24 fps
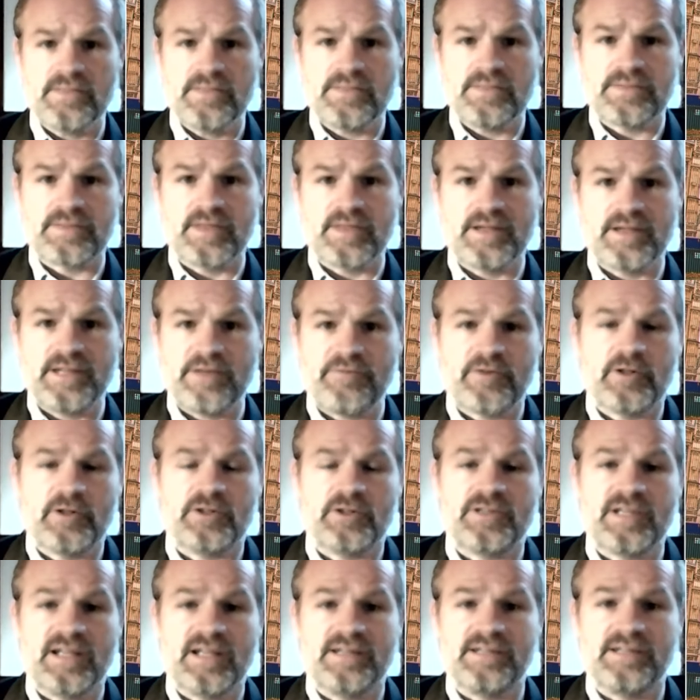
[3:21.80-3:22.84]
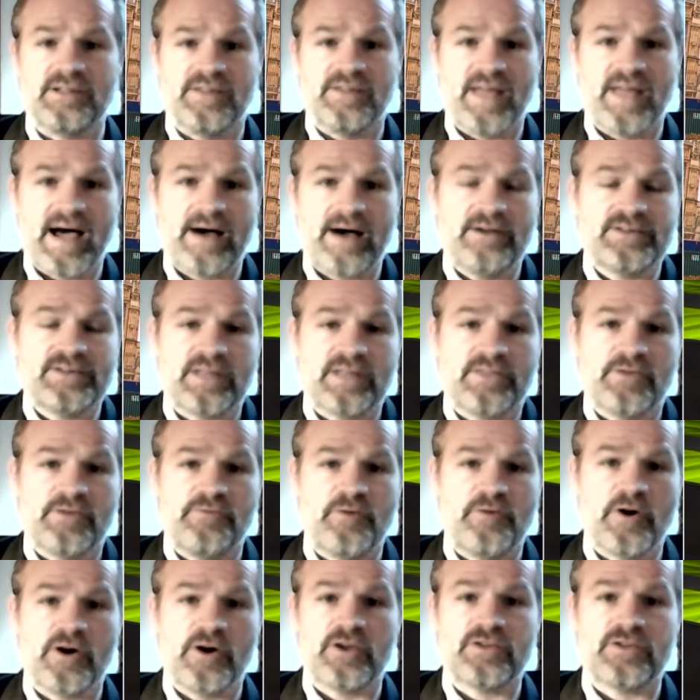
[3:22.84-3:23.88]
The difficulty until now is that the
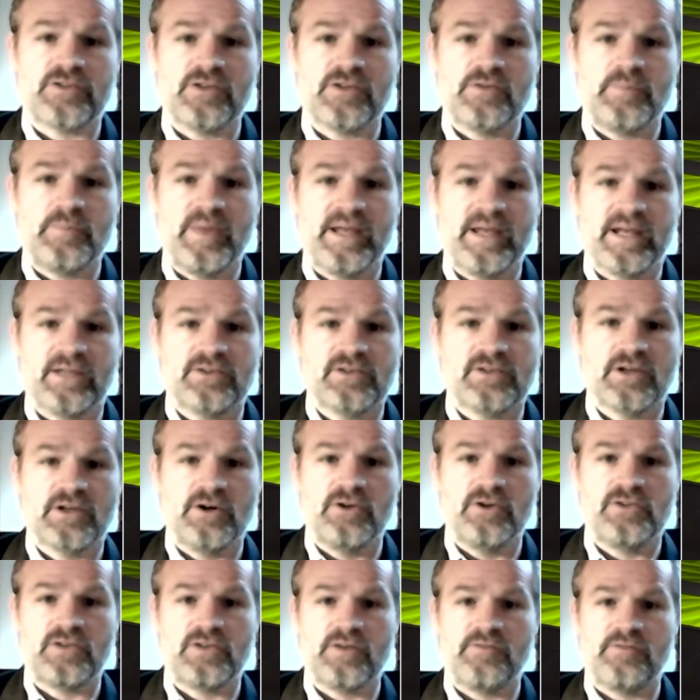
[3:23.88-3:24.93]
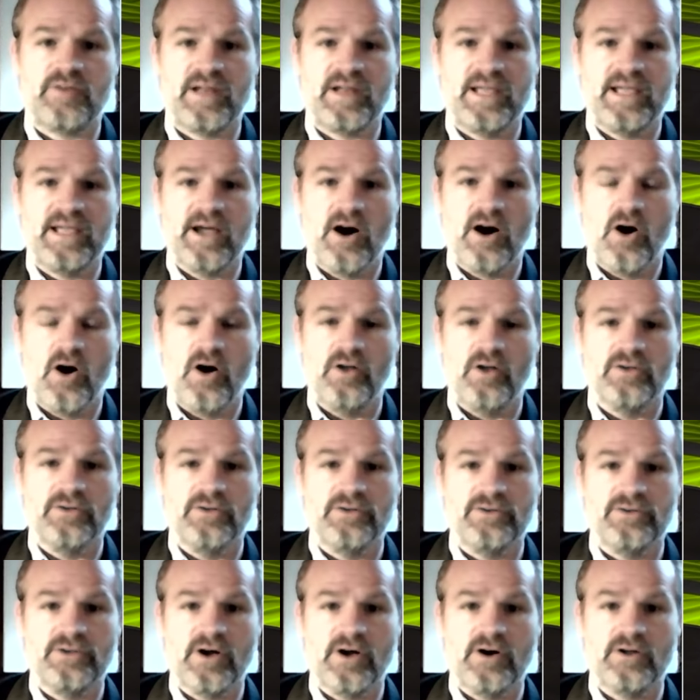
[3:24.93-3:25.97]
focus has been exclusively
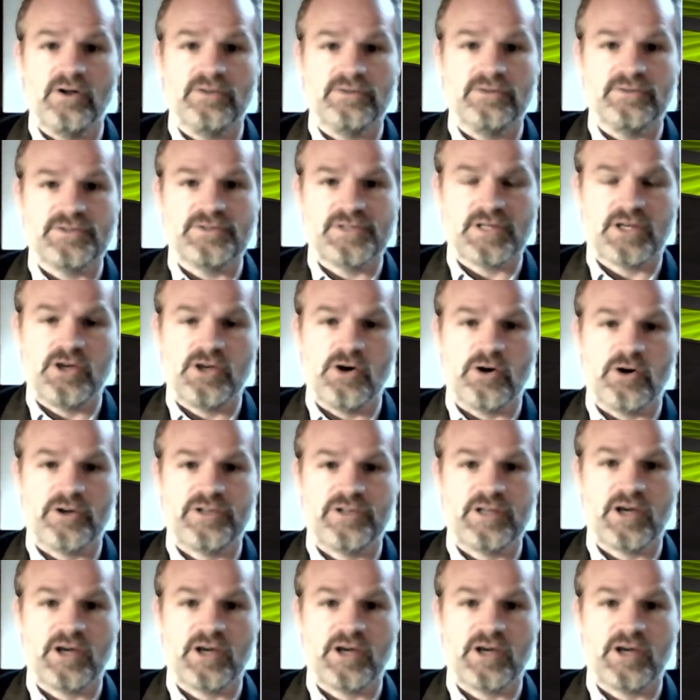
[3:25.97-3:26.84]
on security